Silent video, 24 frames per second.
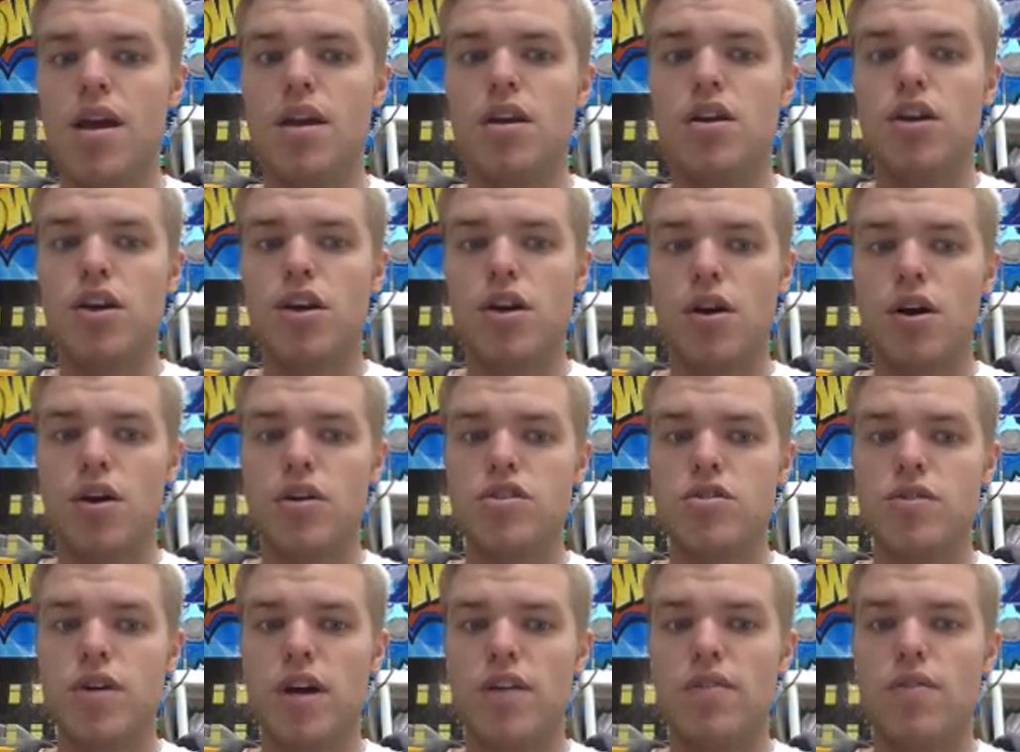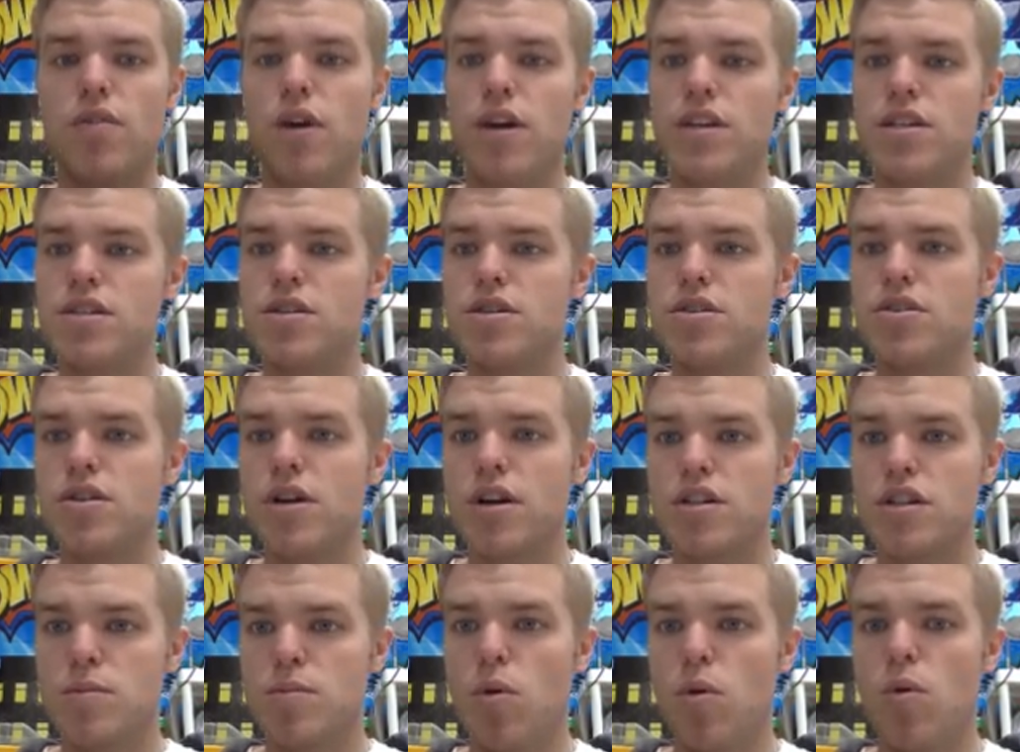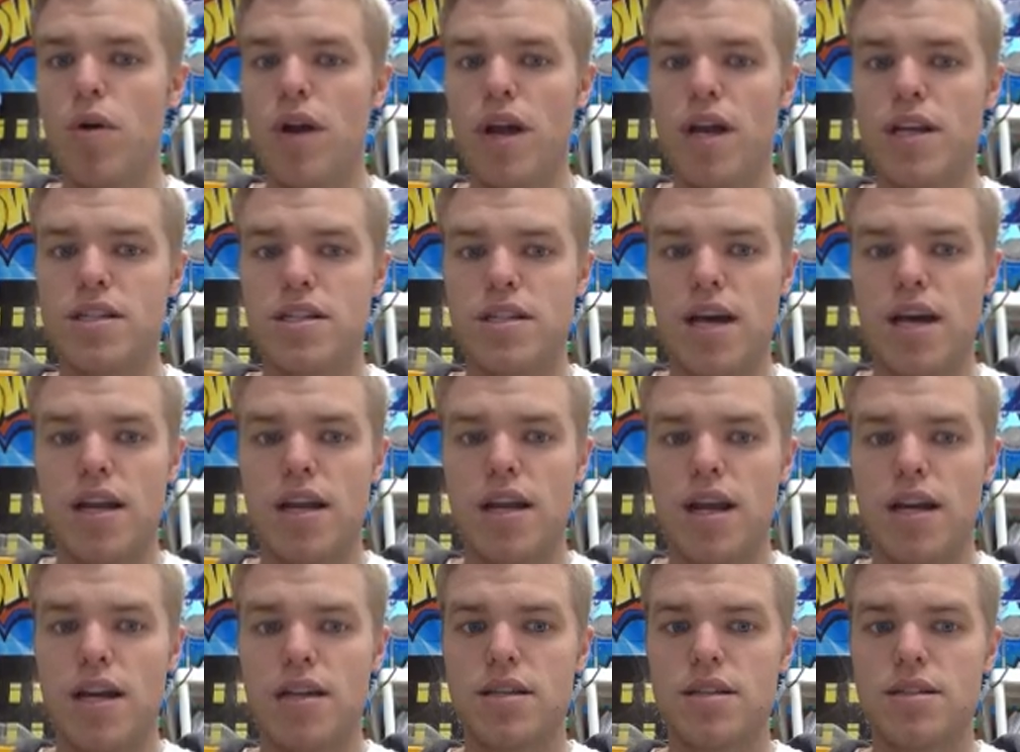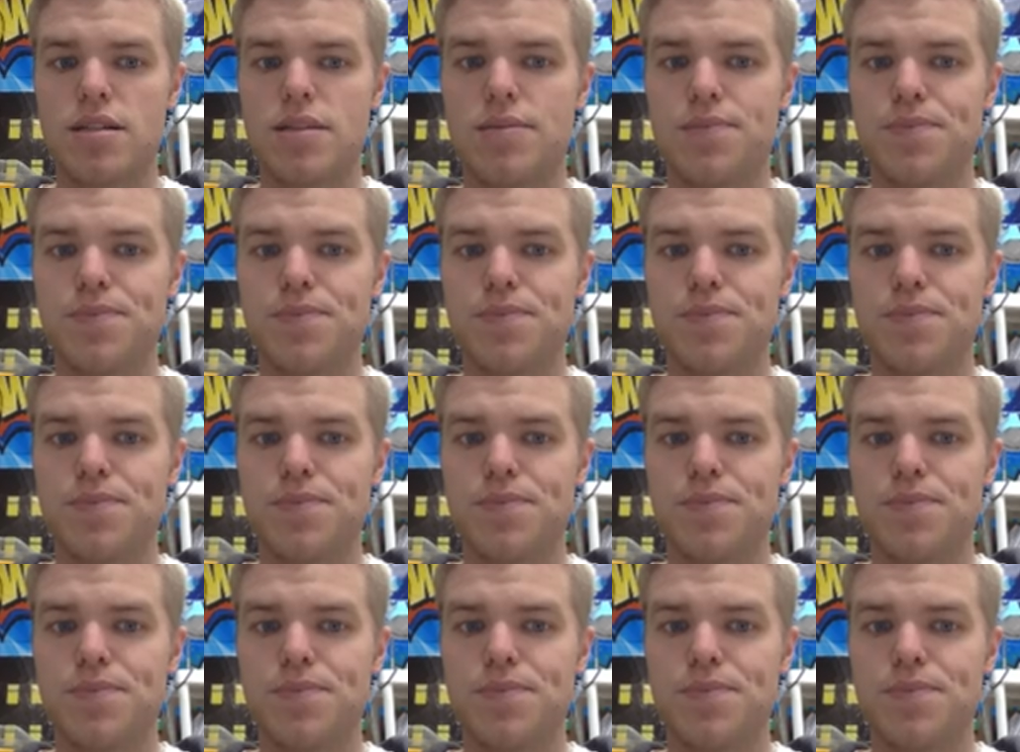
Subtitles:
You can also add voice instructions, but we'll get to that next.